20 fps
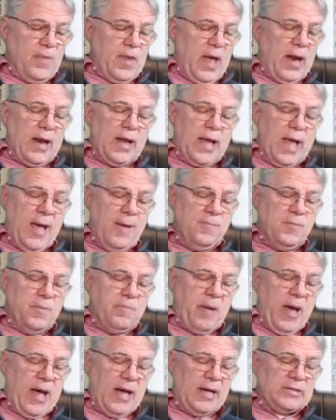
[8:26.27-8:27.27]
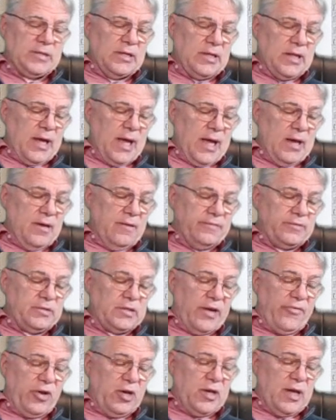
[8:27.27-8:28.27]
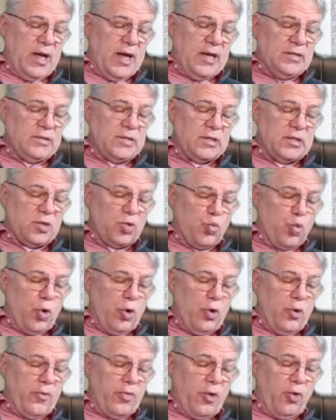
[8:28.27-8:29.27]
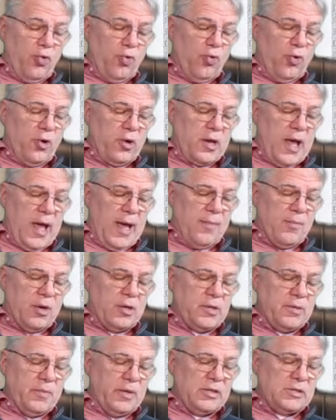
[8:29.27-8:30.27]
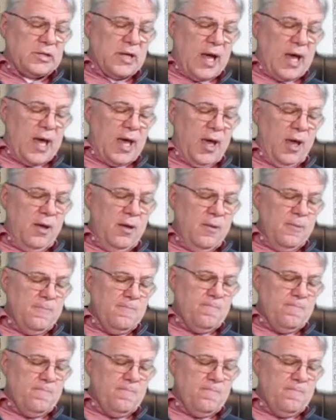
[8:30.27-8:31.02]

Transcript: And it came to pass at the end of seven days that the word of the Lord came unto me, saying,